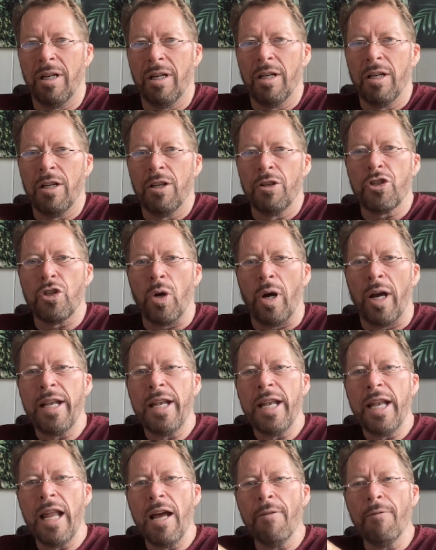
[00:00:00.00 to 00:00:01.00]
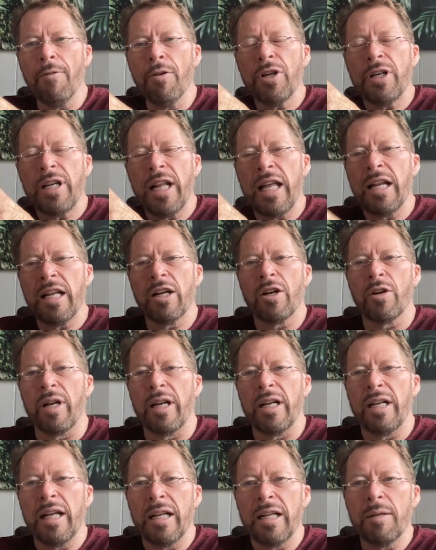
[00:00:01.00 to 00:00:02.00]
So I never
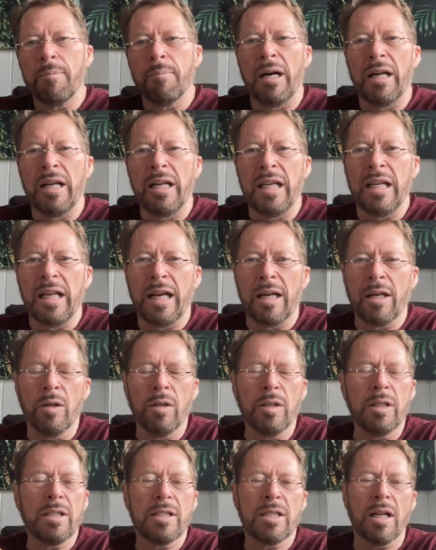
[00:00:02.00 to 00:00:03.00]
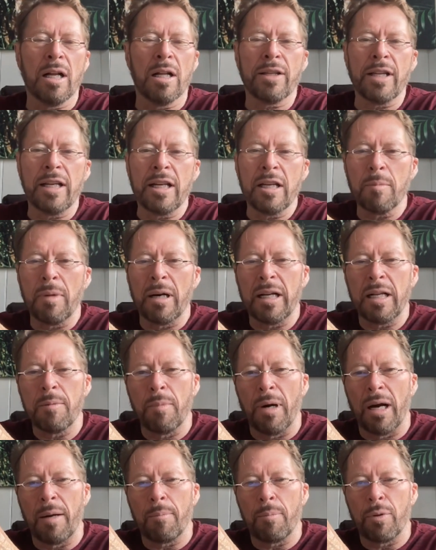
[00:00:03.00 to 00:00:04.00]
denigrate anybody. I don't insult anybody
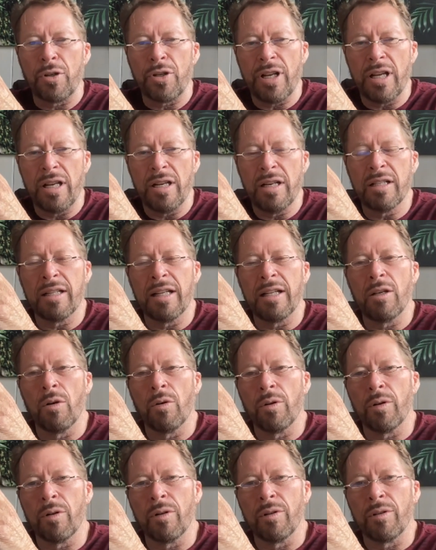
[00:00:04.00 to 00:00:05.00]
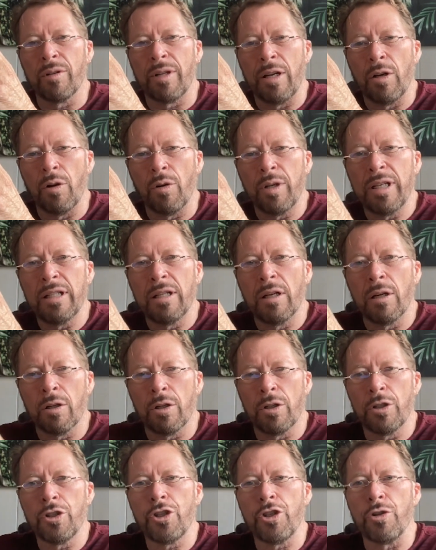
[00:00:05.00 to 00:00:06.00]
by pretending they don't need to
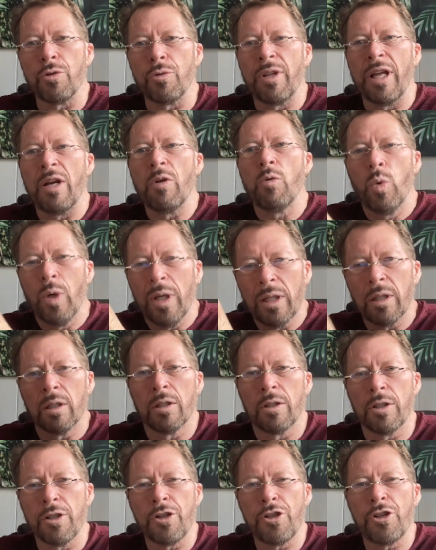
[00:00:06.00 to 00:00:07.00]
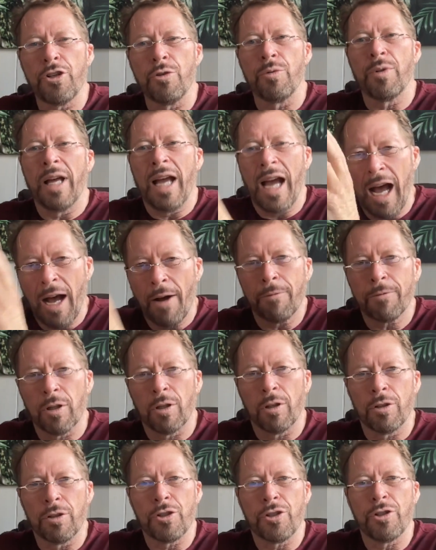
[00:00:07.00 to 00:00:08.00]
learn Shu. They will learn Shu. They have to
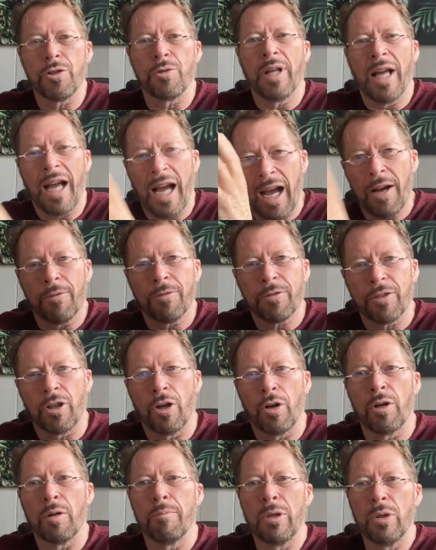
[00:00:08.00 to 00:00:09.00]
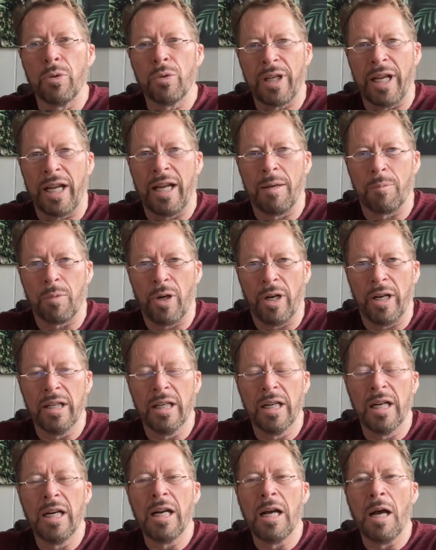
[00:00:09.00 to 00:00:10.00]
learn Shu. They have to go to boot camp, right?
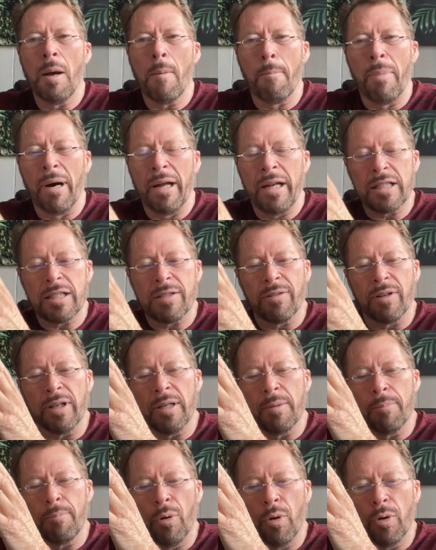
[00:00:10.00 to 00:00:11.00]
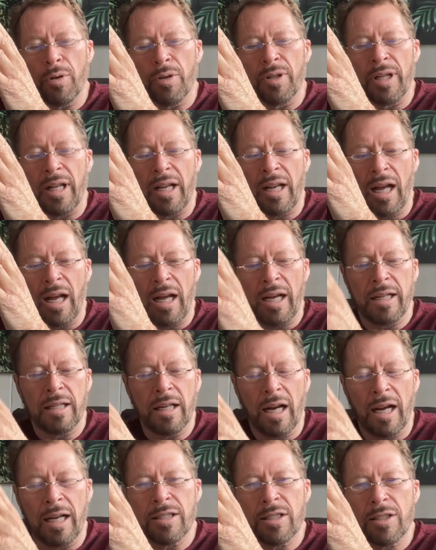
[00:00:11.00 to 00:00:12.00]
But it's very important that
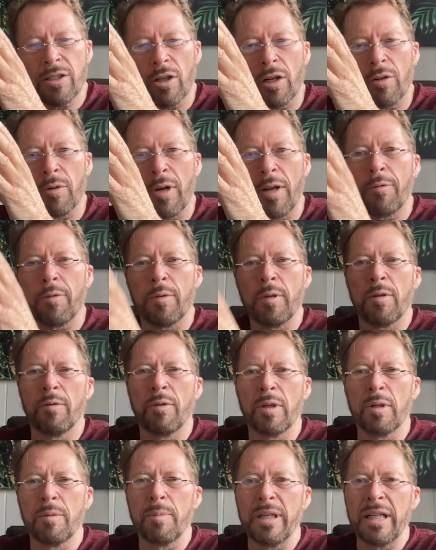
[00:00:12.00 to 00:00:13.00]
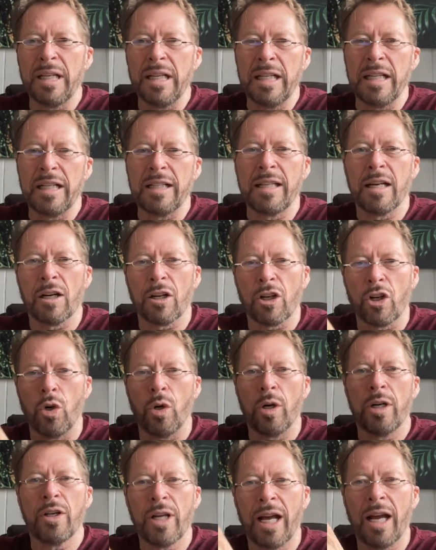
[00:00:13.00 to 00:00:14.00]
I start right from the very beginning. They are
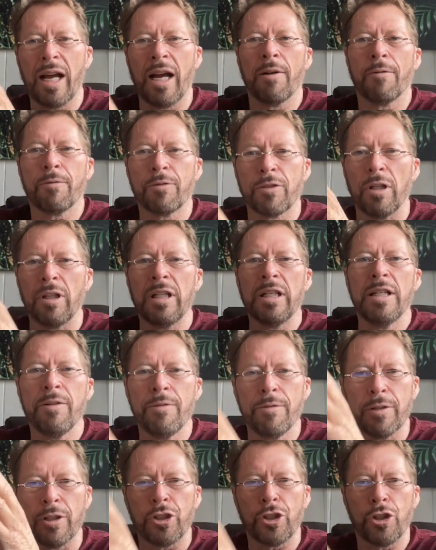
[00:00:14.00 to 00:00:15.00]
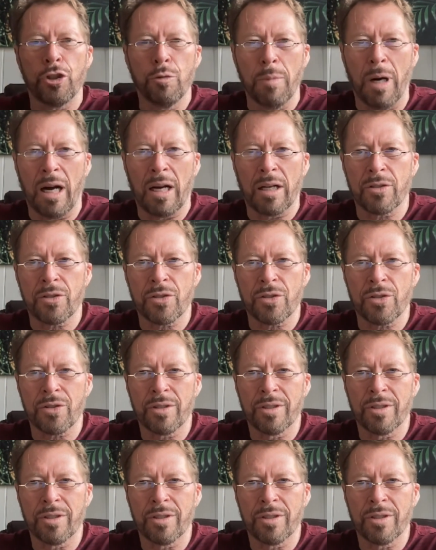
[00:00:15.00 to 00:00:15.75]
going to have to leave the shoebox.